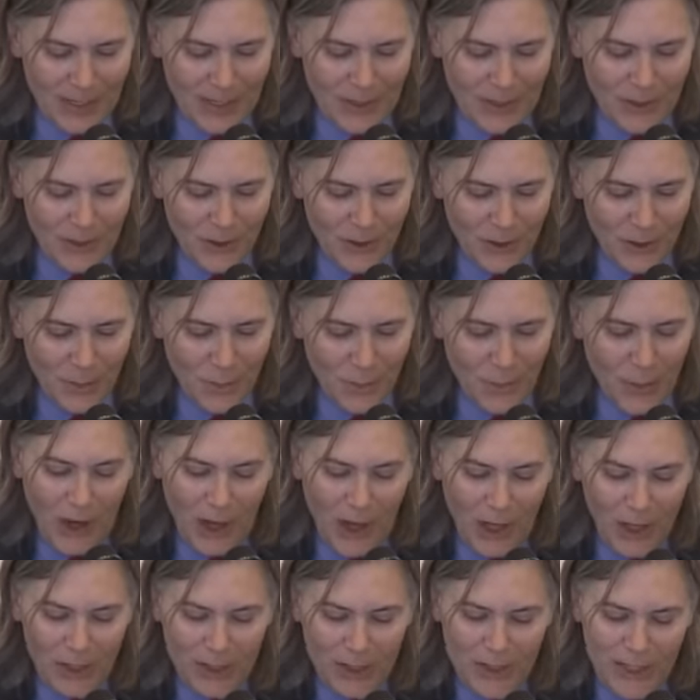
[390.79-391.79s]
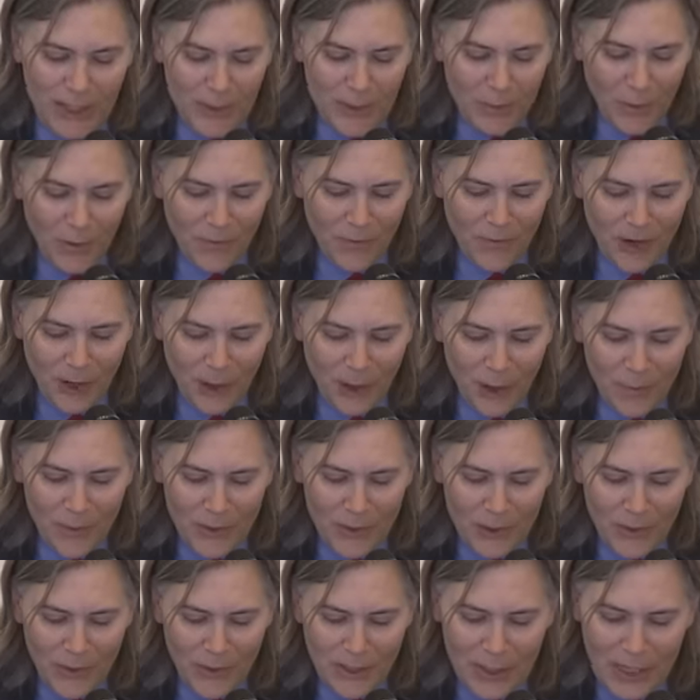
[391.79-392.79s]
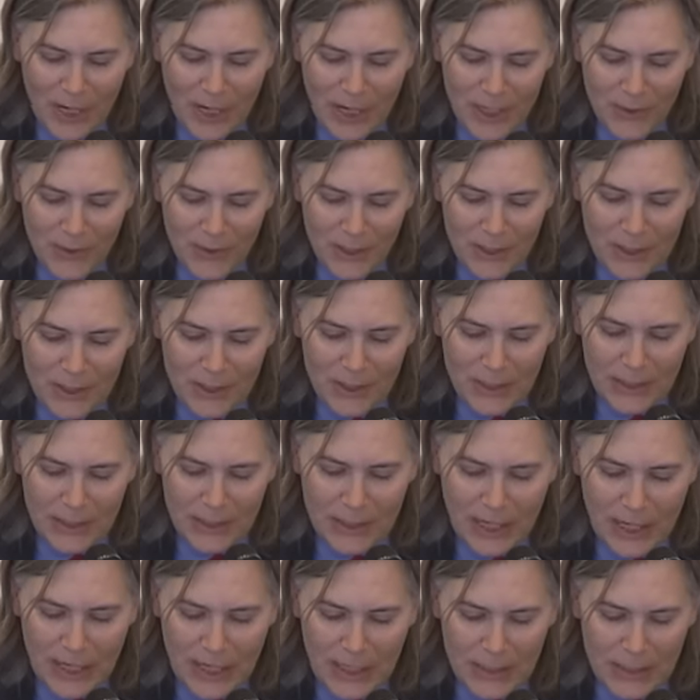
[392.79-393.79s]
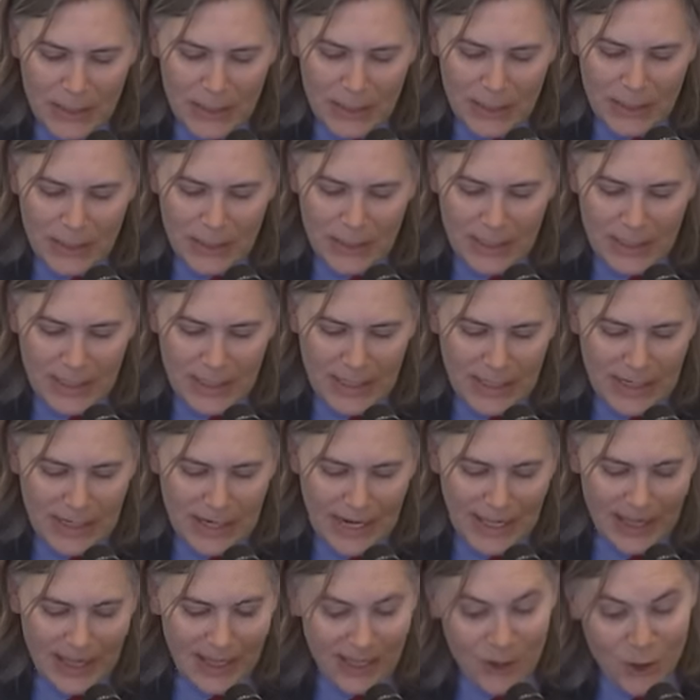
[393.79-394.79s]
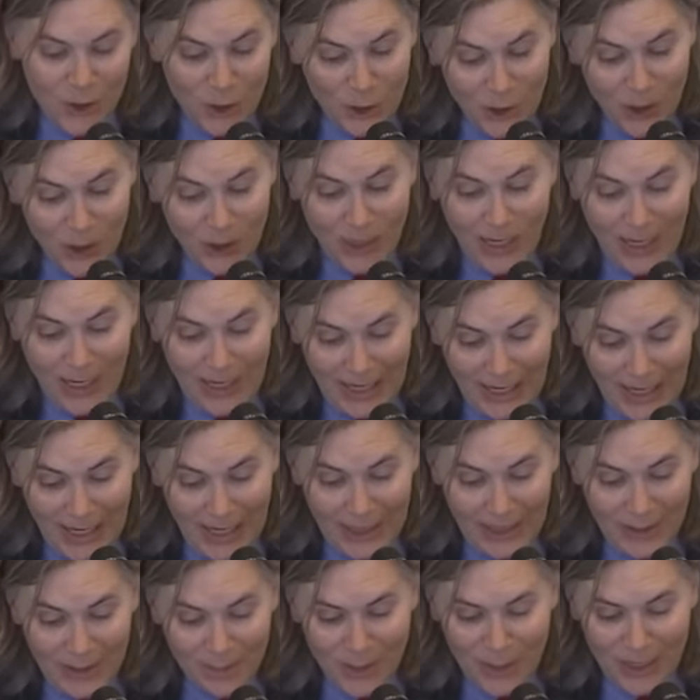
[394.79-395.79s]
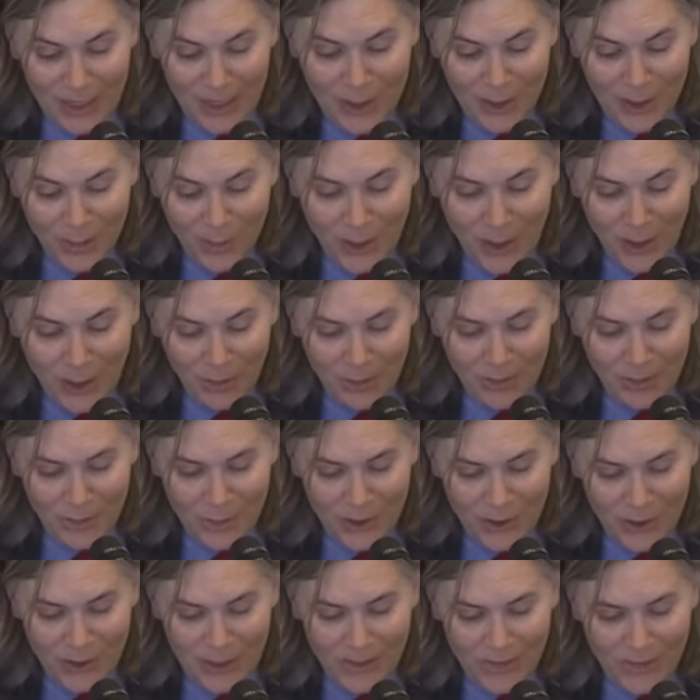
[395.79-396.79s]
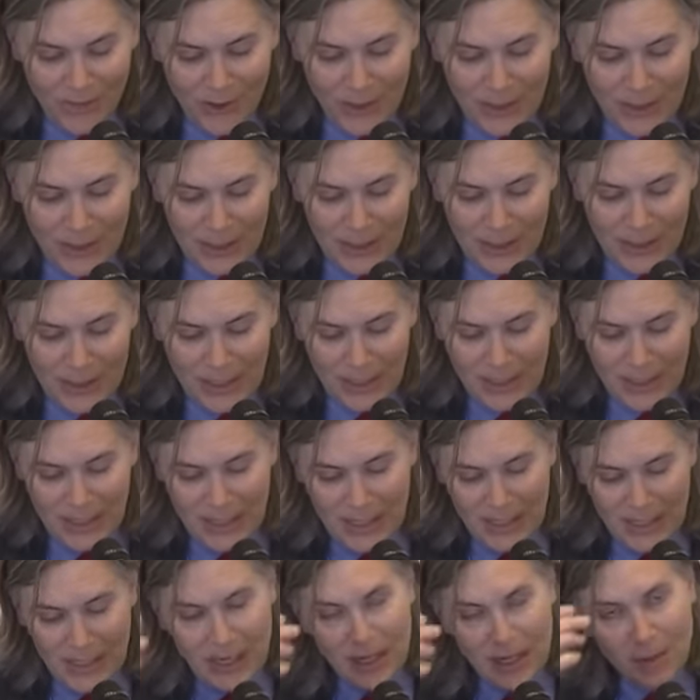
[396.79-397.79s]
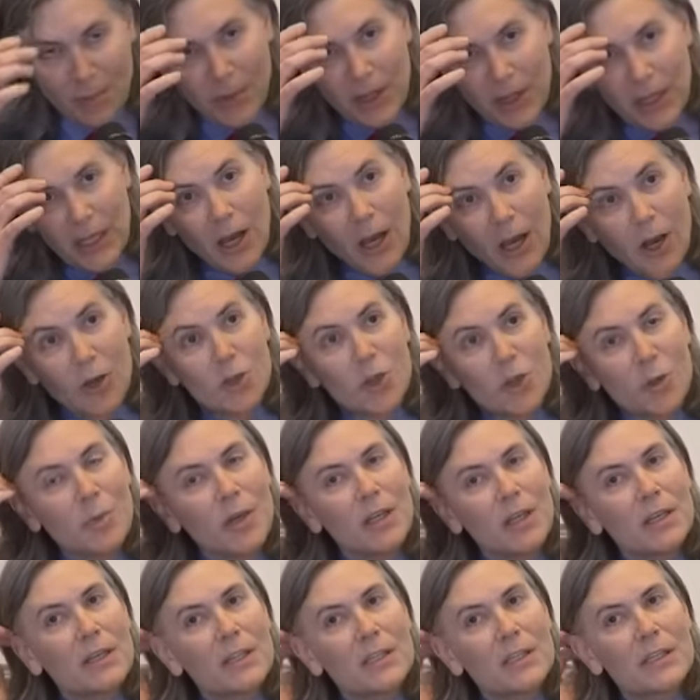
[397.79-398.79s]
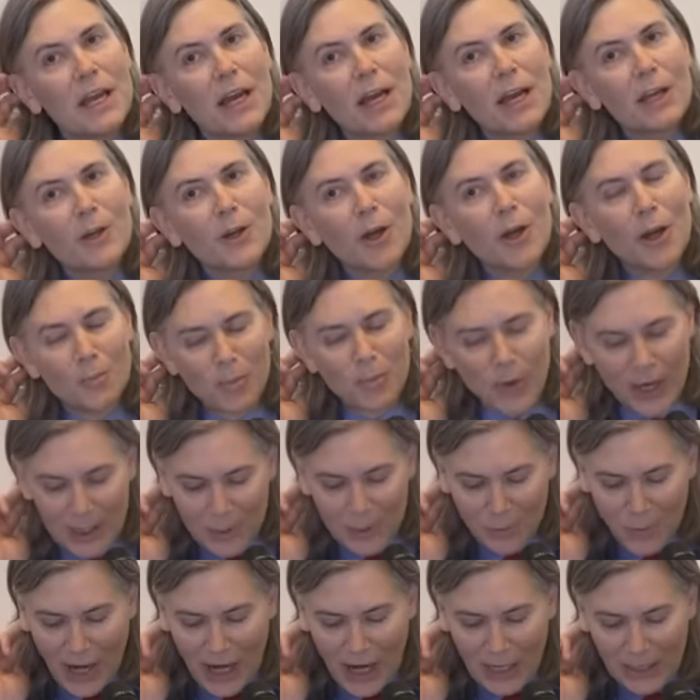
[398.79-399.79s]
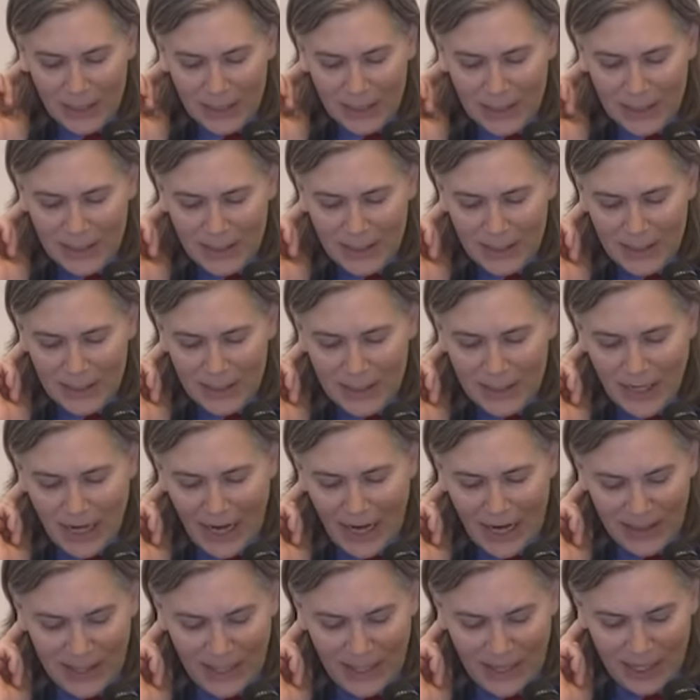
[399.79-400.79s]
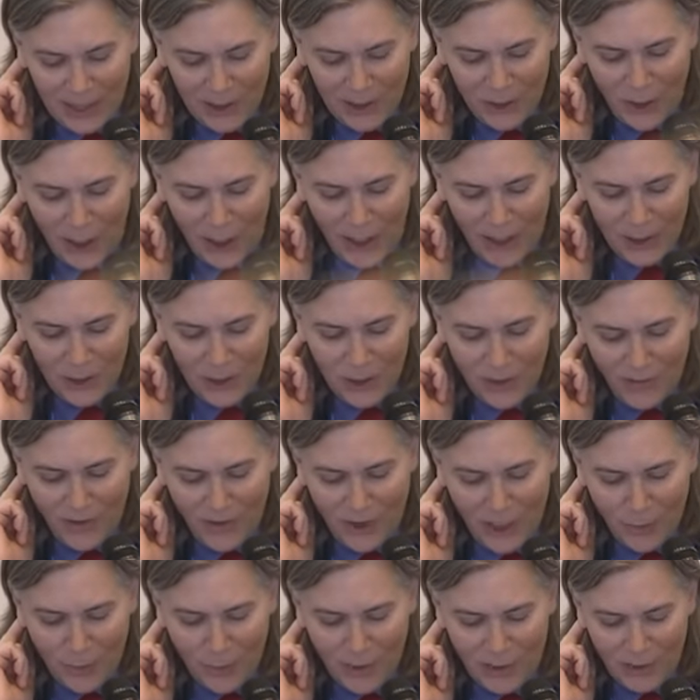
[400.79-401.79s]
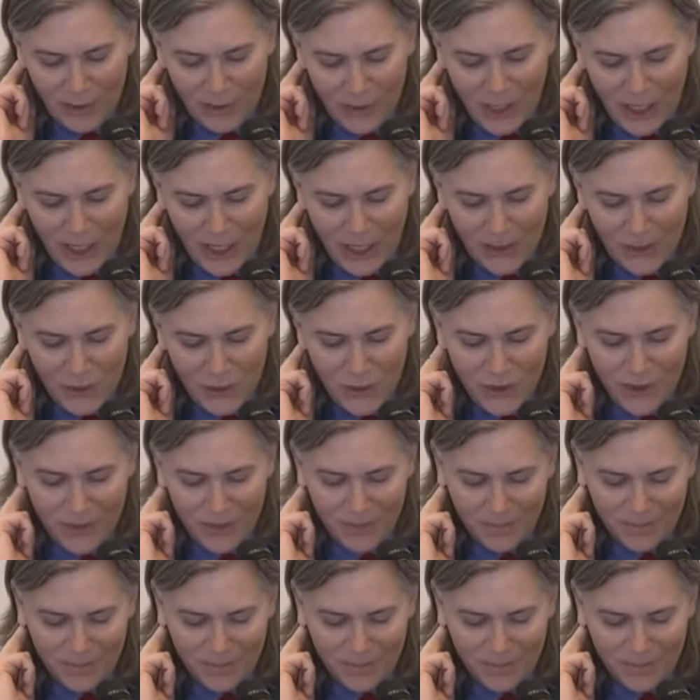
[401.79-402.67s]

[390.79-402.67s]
So policies will vary between nations and states, and they should, I guess, because the problems are different. But they all should be designed on best practices and that acknowledge environmental change.